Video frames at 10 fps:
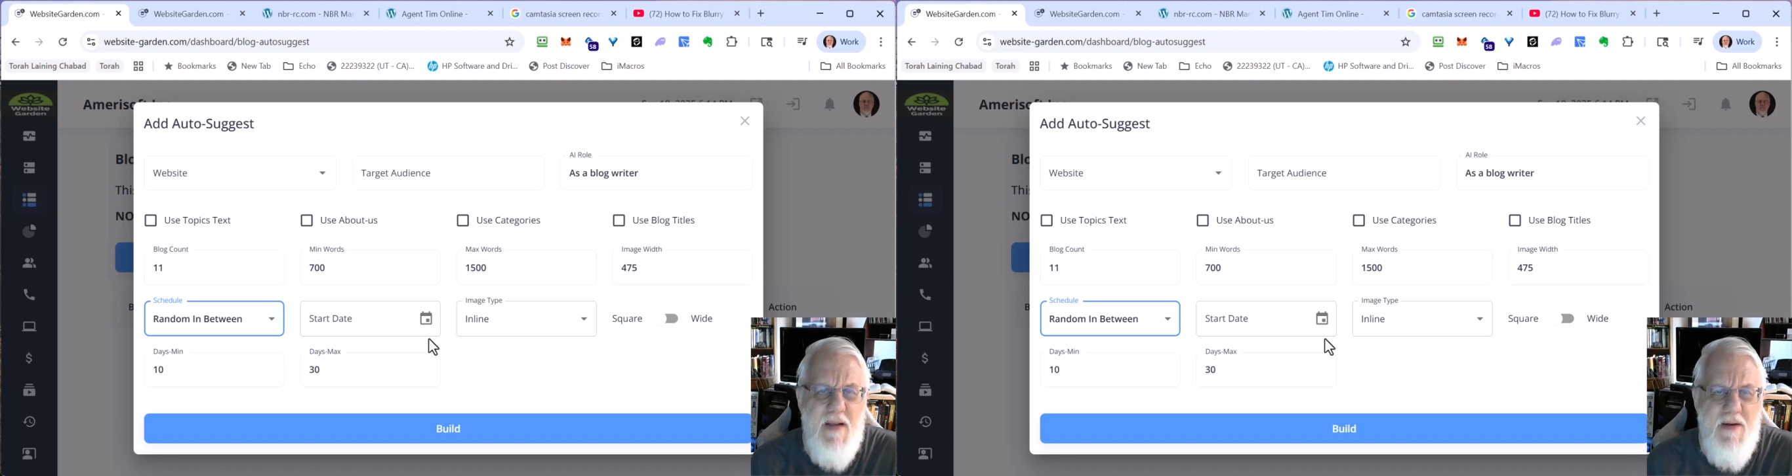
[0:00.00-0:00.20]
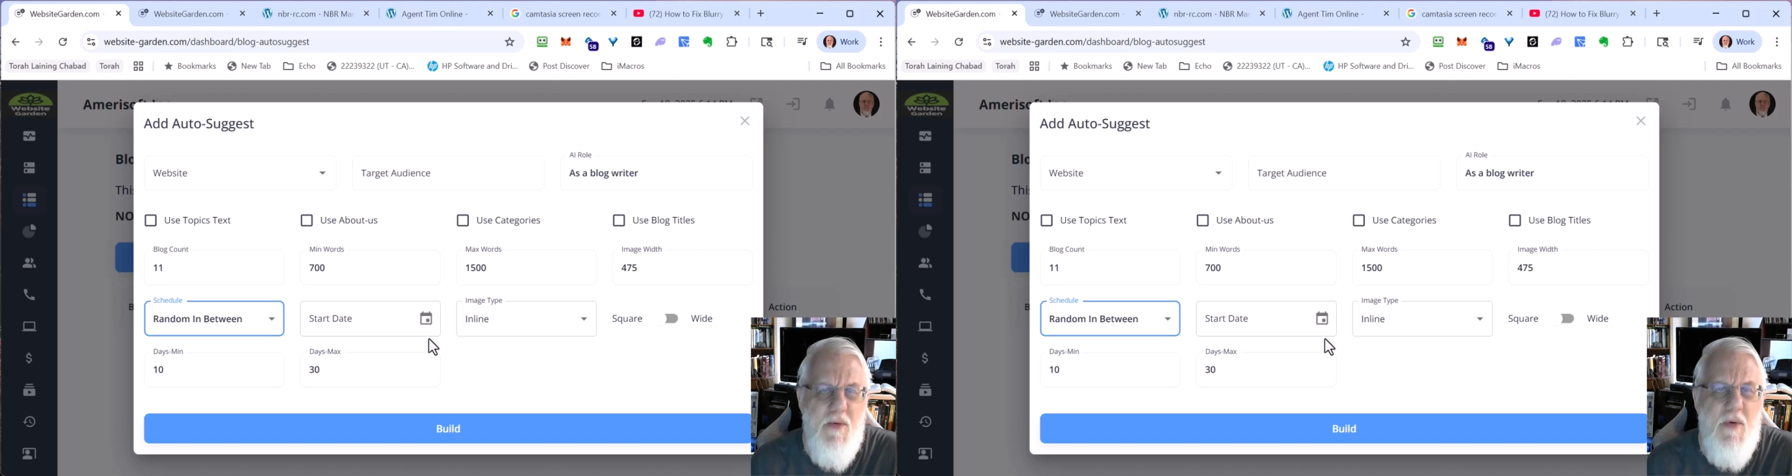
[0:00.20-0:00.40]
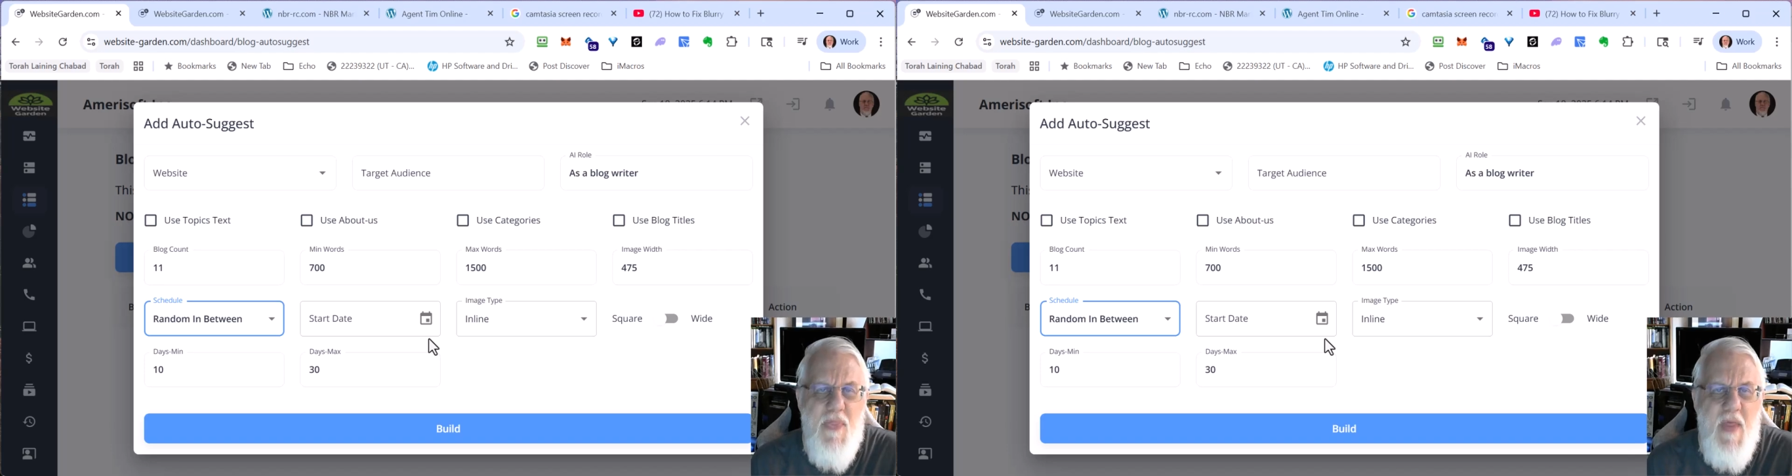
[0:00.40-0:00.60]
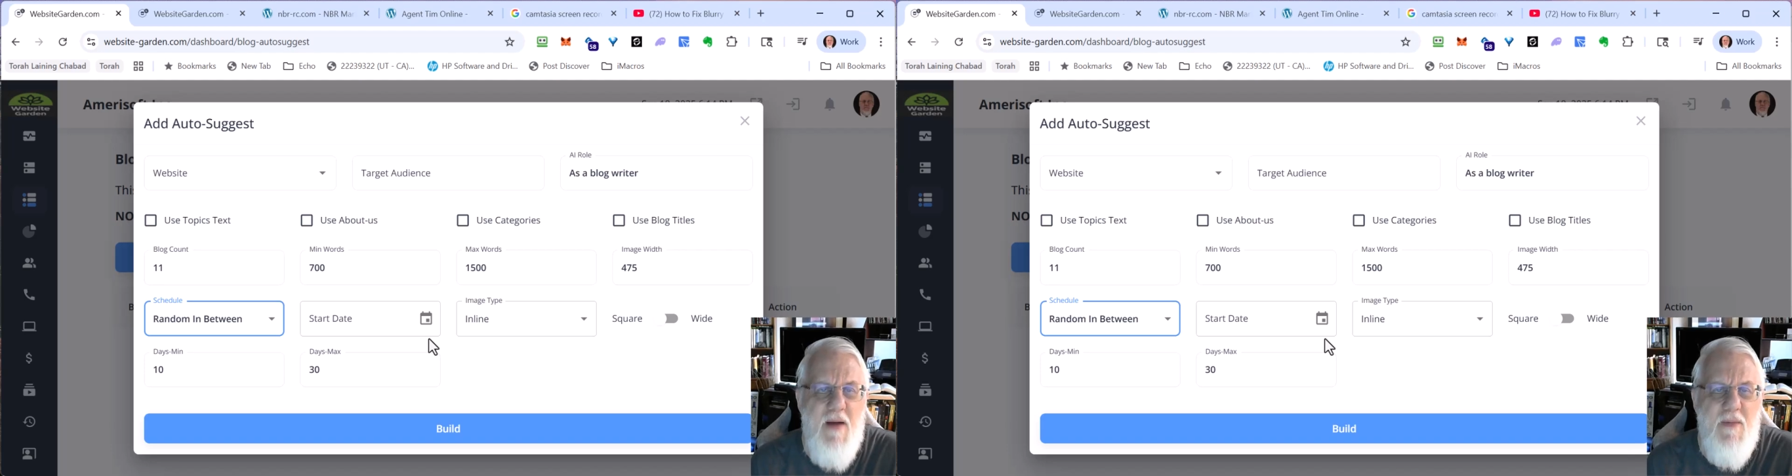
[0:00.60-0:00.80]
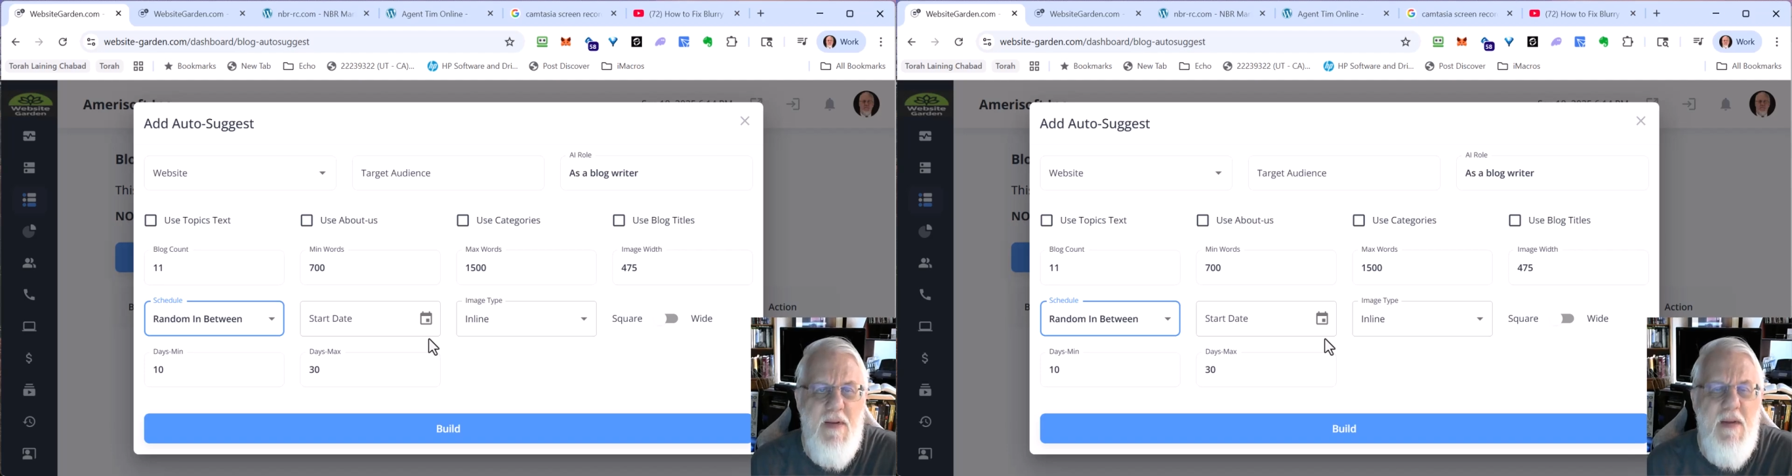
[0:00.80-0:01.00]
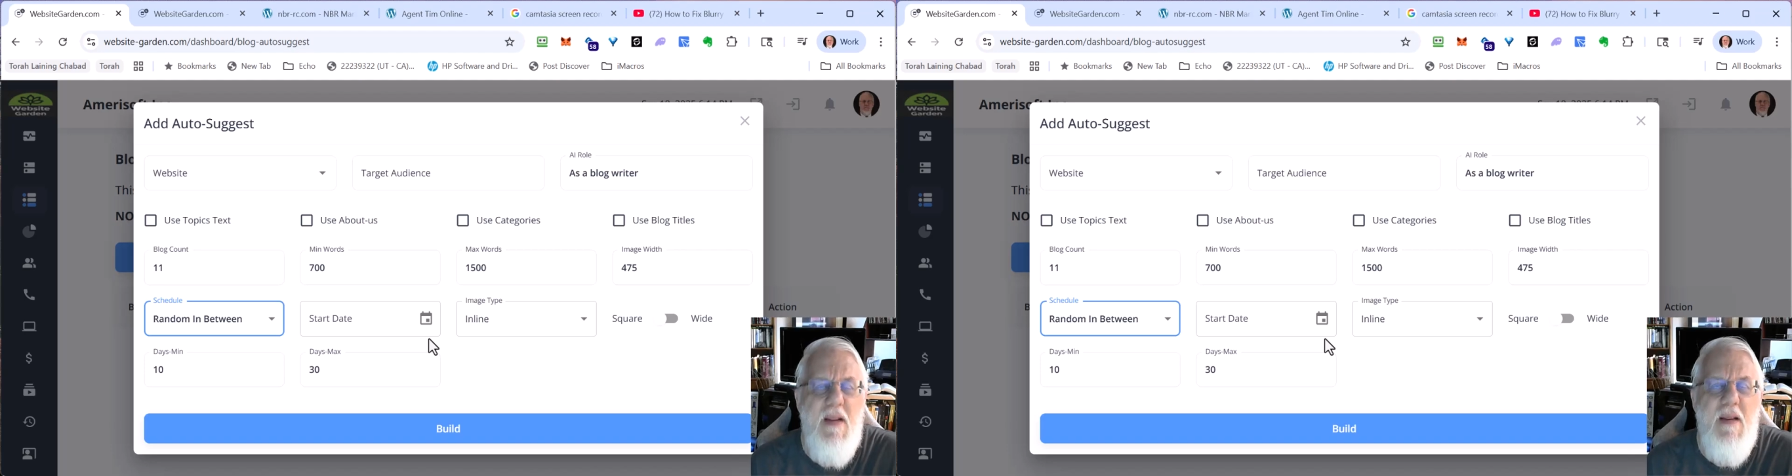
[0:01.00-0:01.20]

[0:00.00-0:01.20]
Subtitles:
I don't want that one."